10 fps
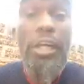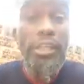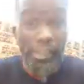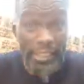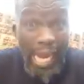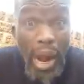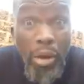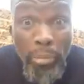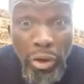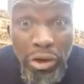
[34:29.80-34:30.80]
is it
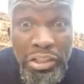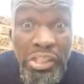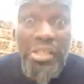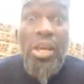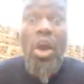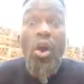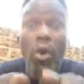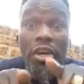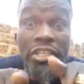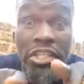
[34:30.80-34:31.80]
our politics
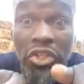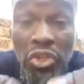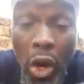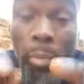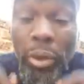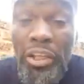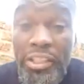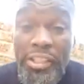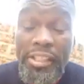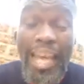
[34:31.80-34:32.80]
or it is your
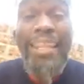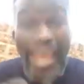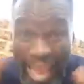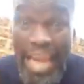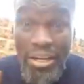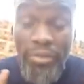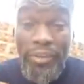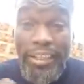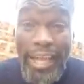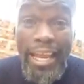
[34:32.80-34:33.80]
politics? At the end of
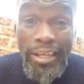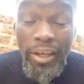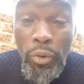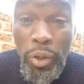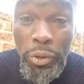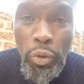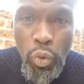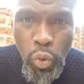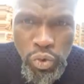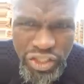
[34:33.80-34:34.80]
the day, when you
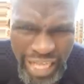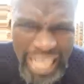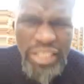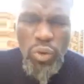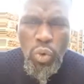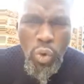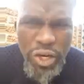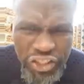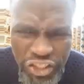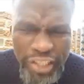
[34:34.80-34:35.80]
start
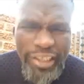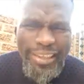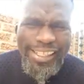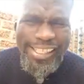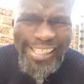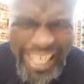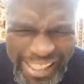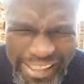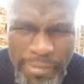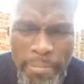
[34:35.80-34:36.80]
questioning these
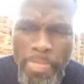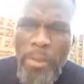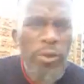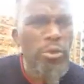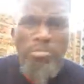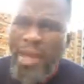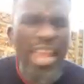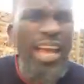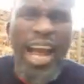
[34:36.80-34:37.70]
things, you may